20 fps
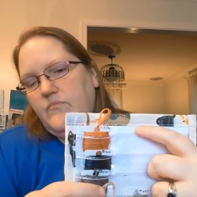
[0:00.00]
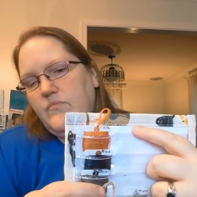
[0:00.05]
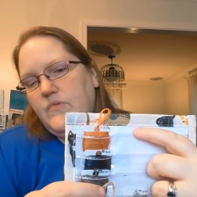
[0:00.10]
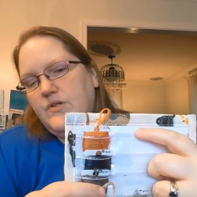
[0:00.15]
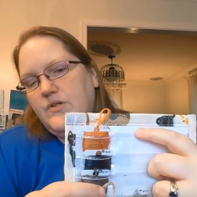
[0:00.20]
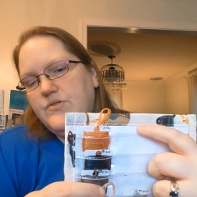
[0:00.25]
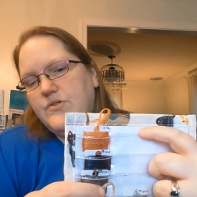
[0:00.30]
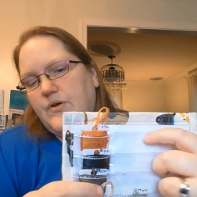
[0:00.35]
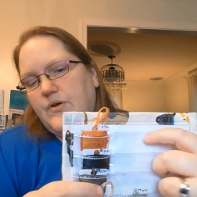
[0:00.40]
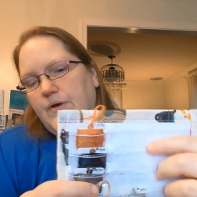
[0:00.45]

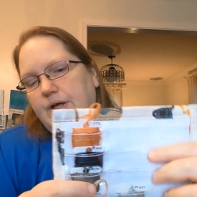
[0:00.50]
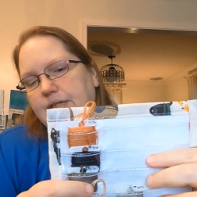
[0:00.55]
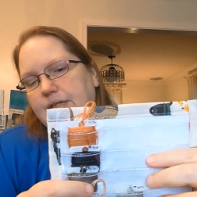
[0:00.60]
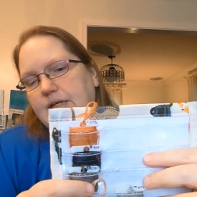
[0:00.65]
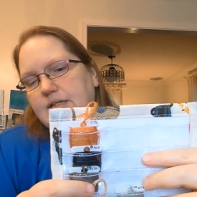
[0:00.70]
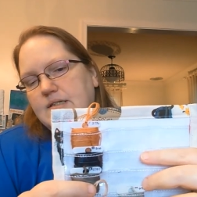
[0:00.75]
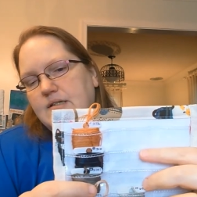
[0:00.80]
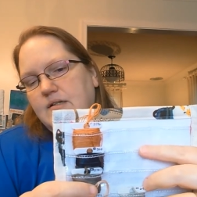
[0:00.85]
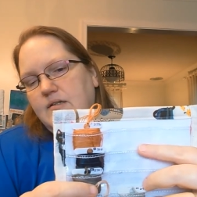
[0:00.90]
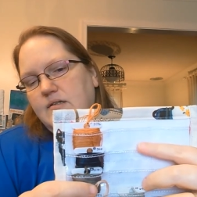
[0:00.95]
So, and
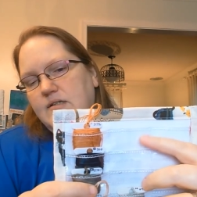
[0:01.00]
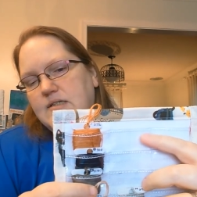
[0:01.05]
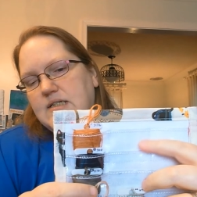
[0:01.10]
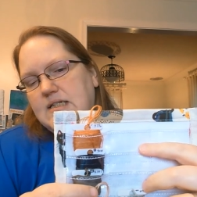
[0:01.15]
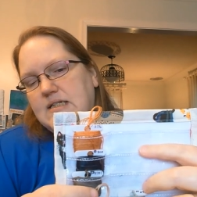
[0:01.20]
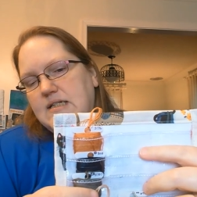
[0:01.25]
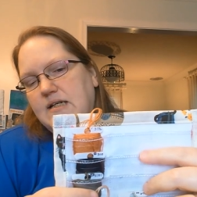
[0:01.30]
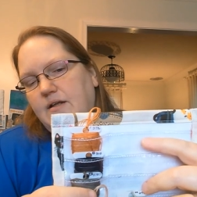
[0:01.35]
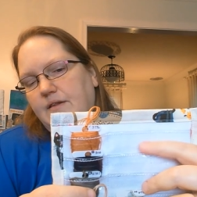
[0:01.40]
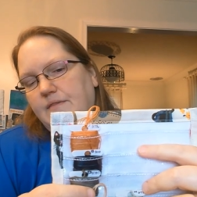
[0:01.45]
that's a little
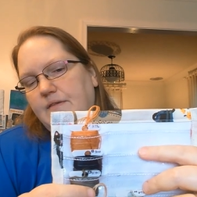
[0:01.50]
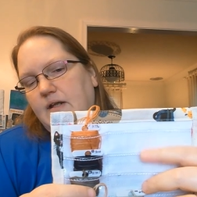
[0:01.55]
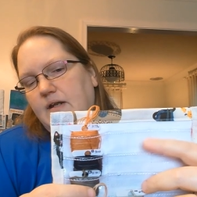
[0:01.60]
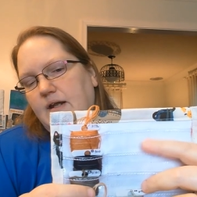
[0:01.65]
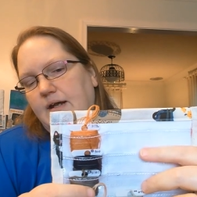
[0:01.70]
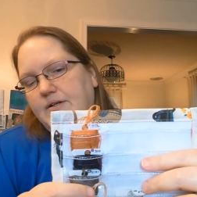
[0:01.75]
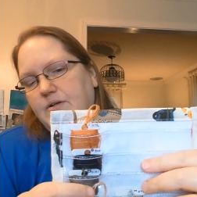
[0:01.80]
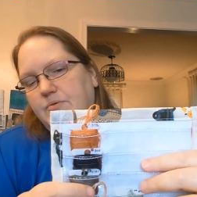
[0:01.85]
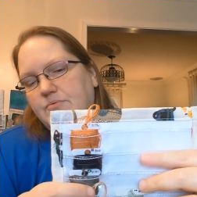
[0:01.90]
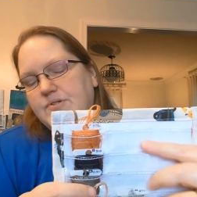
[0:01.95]
detail that
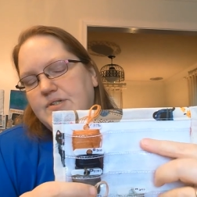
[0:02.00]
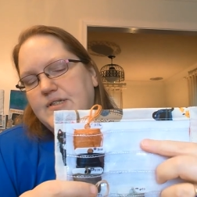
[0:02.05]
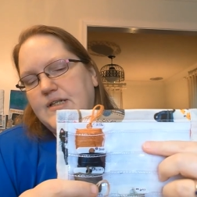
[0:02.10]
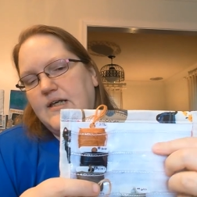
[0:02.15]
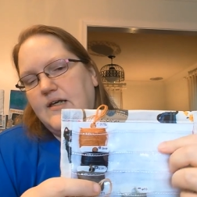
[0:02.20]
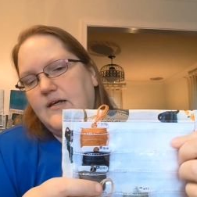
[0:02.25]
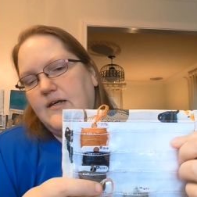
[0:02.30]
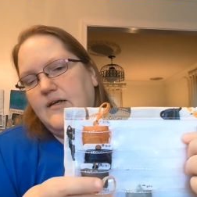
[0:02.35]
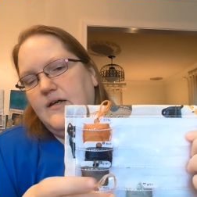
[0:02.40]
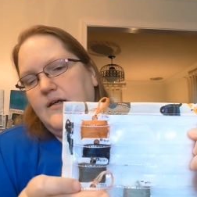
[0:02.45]
I don't
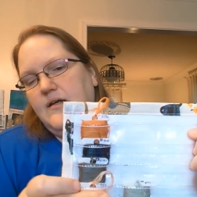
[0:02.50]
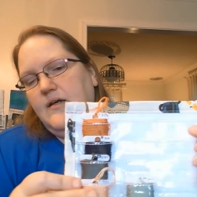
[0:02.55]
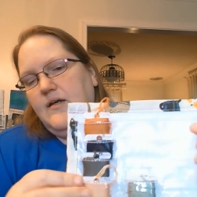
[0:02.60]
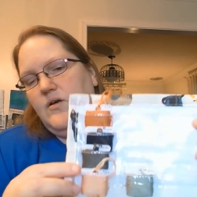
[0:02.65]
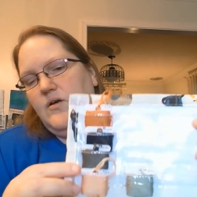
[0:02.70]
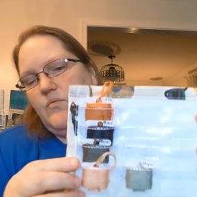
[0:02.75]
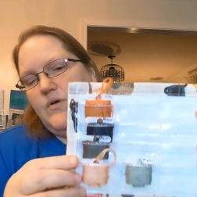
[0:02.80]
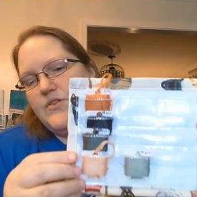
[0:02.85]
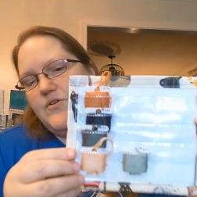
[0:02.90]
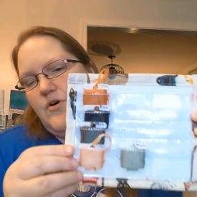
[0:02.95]
see
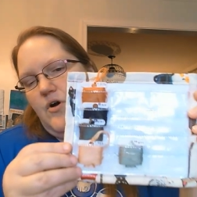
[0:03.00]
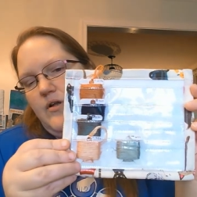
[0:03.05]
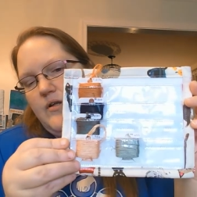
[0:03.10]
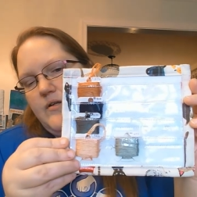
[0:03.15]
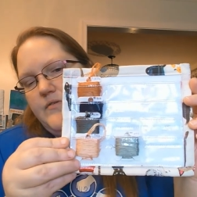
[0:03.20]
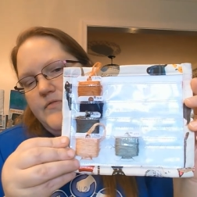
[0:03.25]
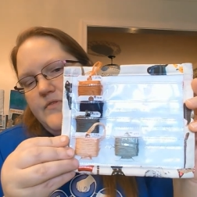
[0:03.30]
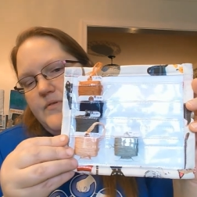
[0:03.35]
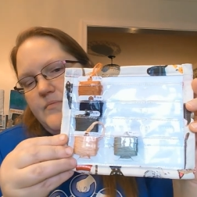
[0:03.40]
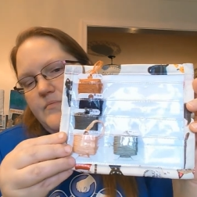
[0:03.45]
with all
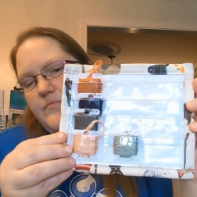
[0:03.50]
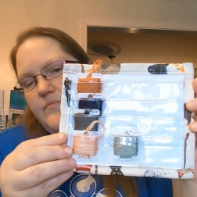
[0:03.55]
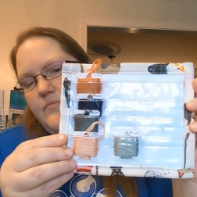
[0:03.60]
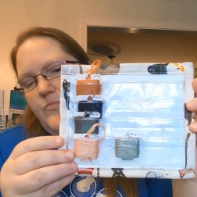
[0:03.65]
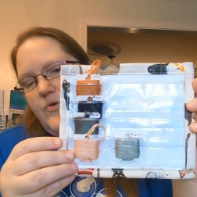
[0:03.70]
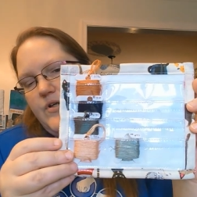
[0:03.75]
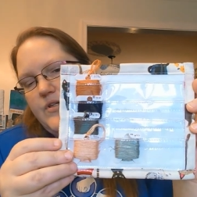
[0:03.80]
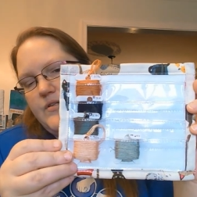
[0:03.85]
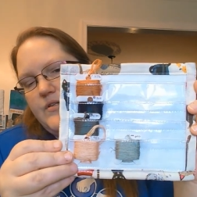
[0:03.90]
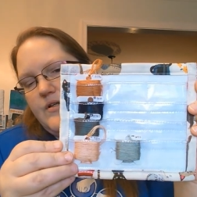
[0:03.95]
of the,
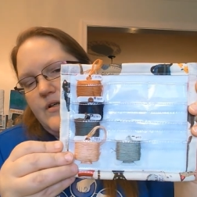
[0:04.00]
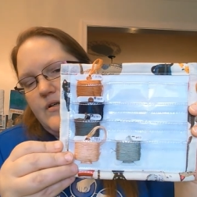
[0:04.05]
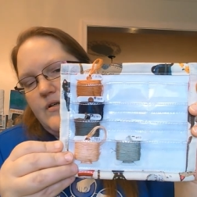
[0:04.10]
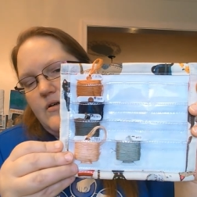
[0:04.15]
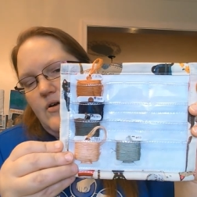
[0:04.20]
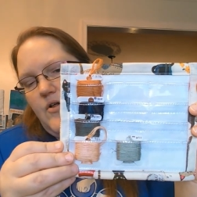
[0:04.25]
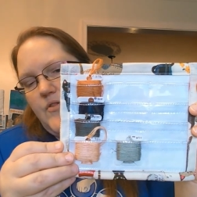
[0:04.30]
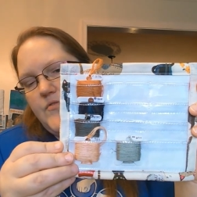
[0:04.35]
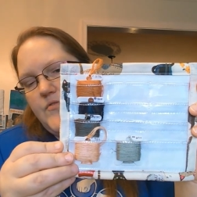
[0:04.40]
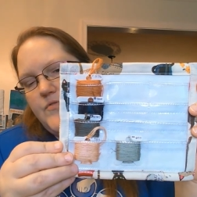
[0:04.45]
with uh,
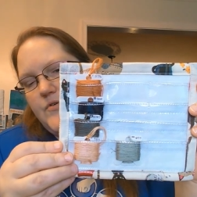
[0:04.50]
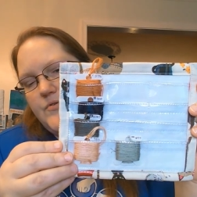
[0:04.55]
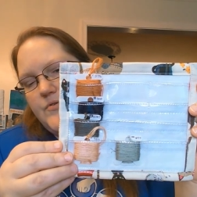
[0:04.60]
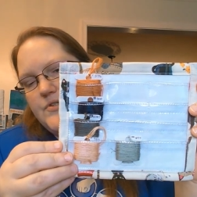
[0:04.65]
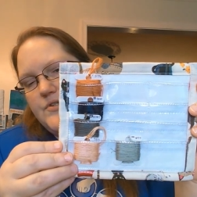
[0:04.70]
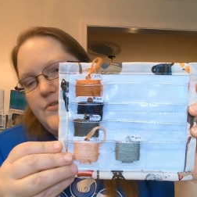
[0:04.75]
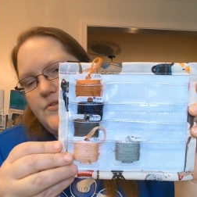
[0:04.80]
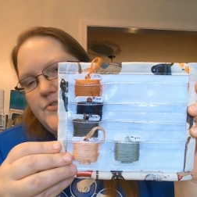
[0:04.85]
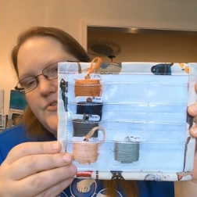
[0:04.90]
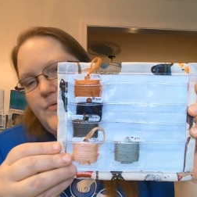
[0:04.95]
all the folks
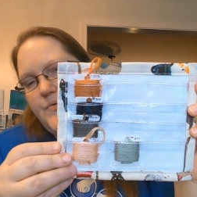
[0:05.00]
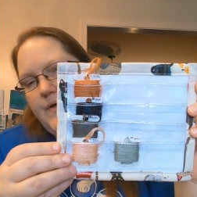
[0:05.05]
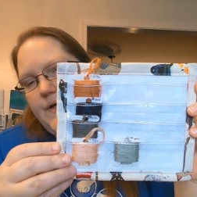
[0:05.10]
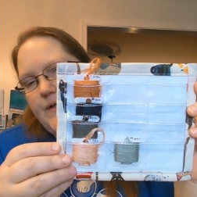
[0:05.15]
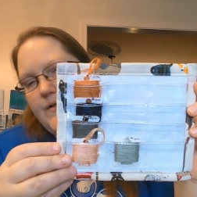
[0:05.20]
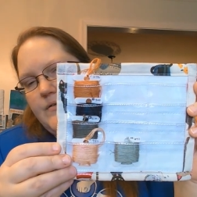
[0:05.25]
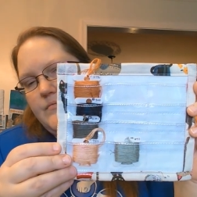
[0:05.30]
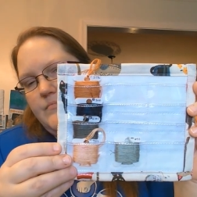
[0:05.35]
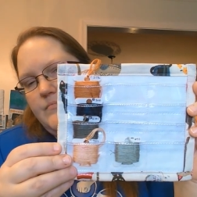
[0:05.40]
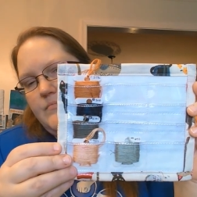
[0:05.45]
that are
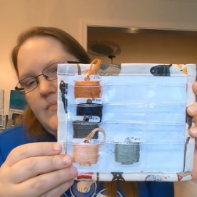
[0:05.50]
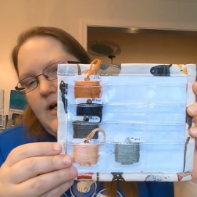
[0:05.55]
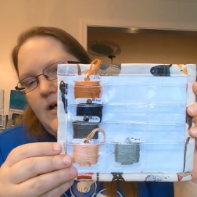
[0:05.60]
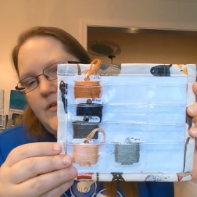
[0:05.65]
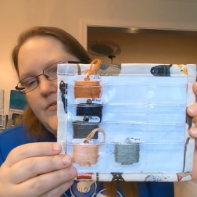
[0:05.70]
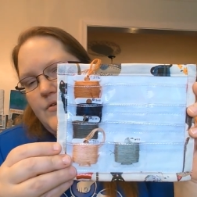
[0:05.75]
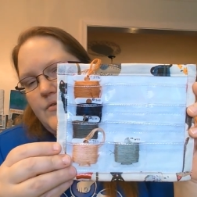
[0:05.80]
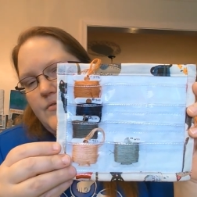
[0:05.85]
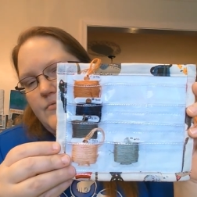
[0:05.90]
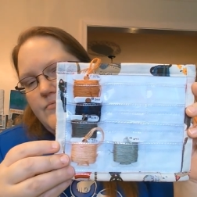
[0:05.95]
doing
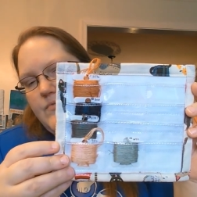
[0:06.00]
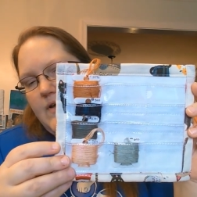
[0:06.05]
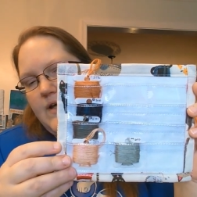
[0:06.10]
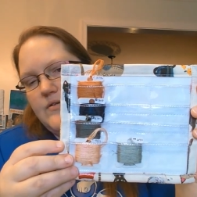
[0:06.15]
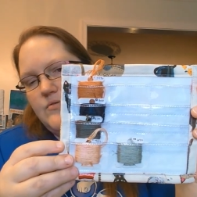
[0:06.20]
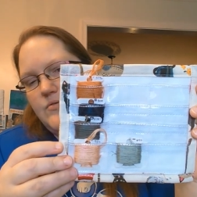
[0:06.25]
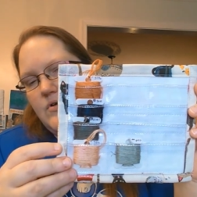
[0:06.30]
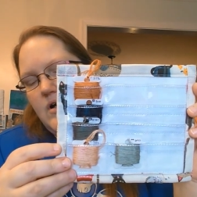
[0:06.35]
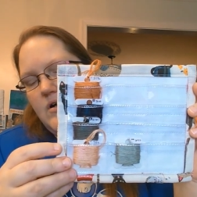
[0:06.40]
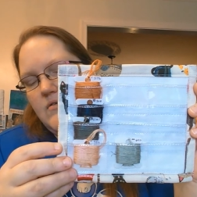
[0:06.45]
either
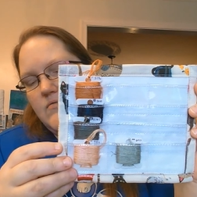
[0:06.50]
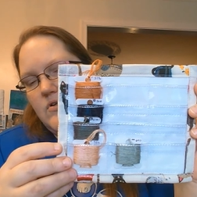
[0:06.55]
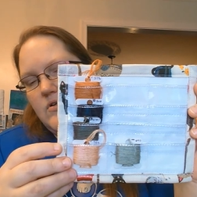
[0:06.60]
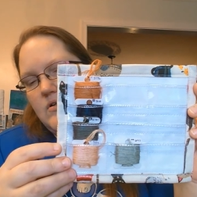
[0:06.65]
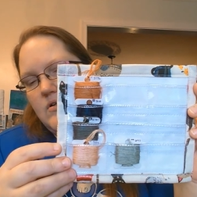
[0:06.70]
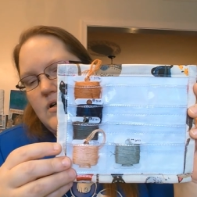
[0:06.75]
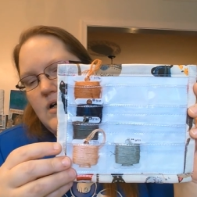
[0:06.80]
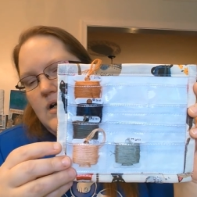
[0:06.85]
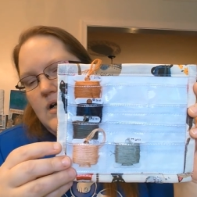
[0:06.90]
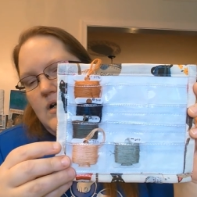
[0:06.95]
vinyl
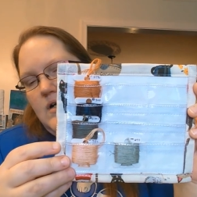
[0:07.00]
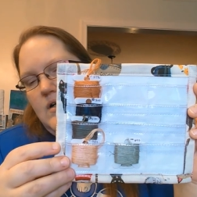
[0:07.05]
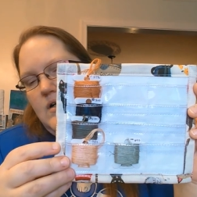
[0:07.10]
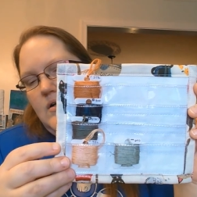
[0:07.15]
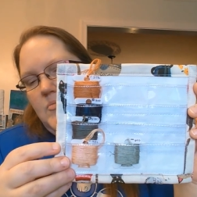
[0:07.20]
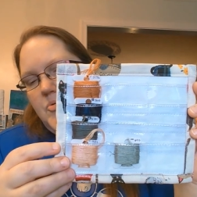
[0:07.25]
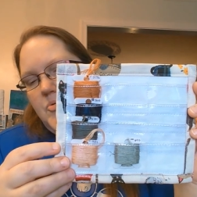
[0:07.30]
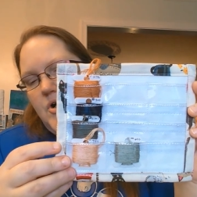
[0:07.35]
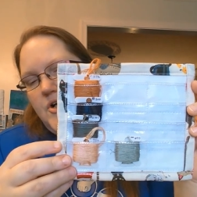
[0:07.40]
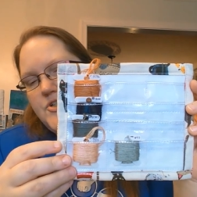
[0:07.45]
cover
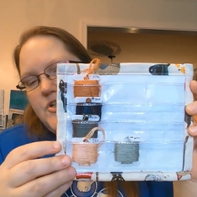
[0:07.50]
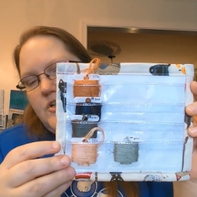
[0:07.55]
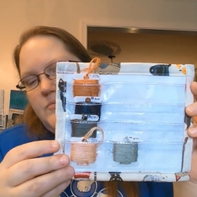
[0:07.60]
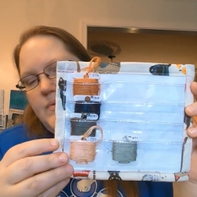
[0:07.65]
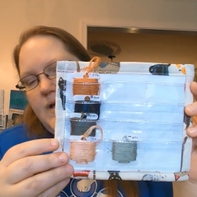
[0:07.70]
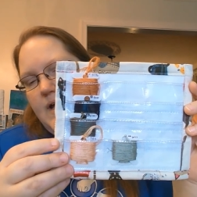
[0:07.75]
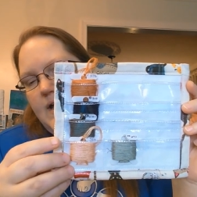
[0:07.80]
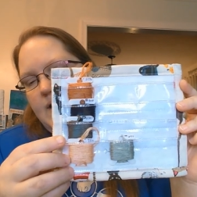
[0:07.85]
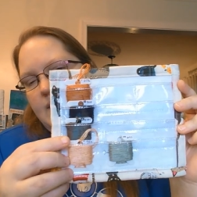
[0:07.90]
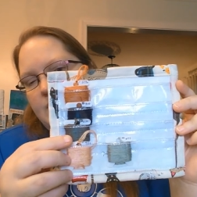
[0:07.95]
project
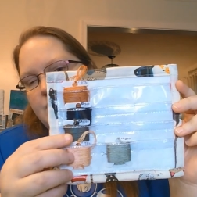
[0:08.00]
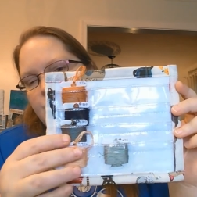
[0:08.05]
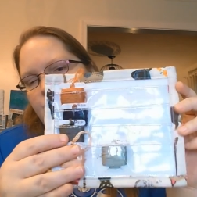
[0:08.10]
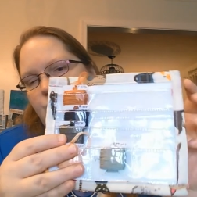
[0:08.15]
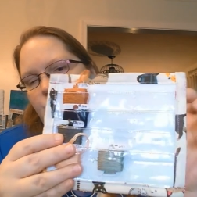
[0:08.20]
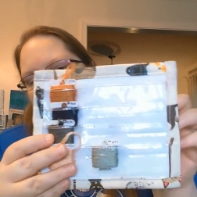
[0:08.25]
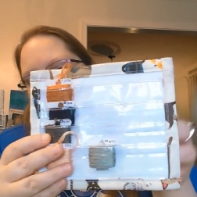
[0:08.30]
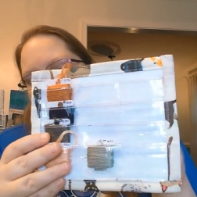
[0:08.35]
bags or